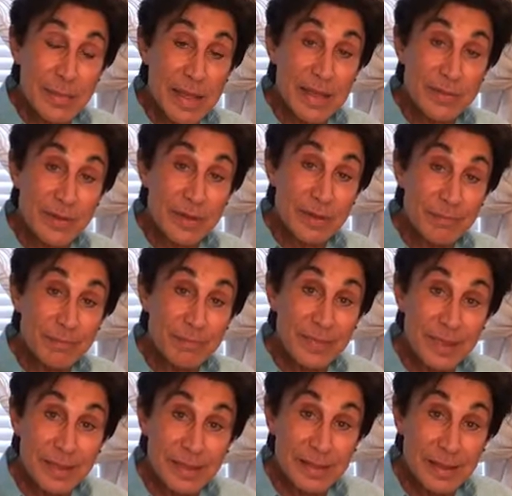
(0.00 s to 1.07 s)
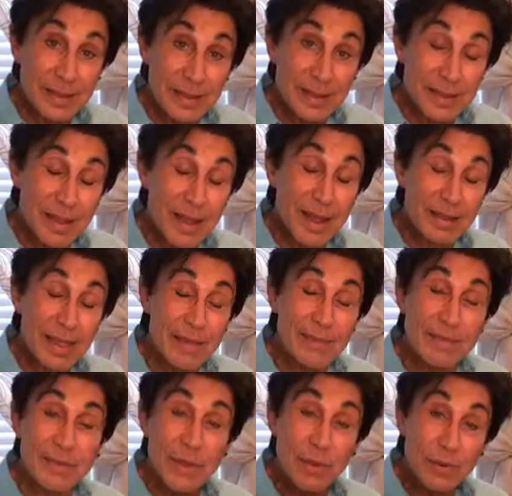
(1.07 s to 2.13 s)
Imagine, God
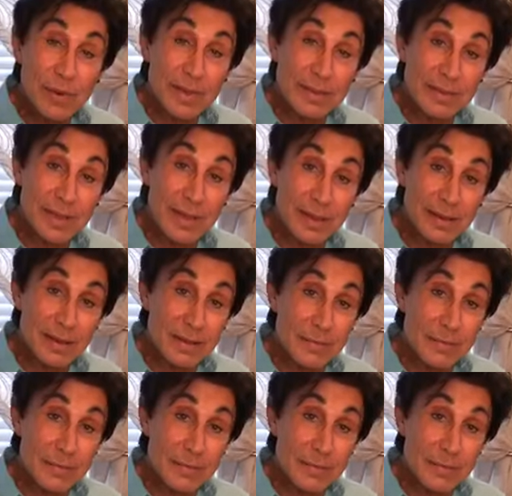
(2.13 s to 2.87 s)
gave his only son,